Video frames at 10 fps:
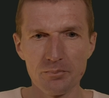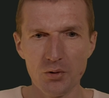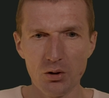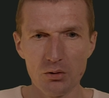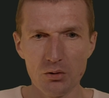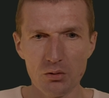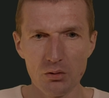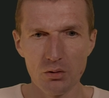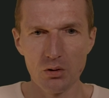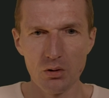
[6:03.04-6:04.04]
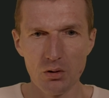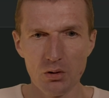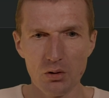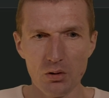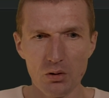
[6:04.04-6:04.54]
dot
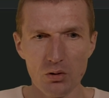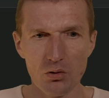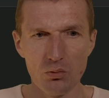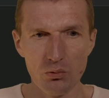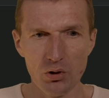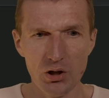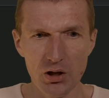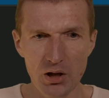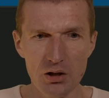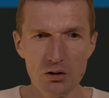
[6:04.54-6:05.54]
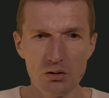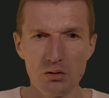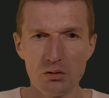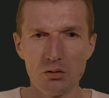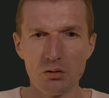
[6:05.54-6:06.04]
create
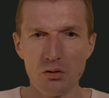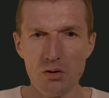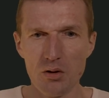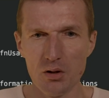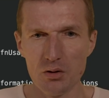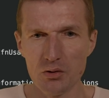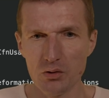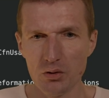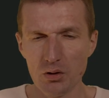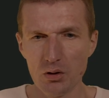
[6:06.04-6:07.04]
this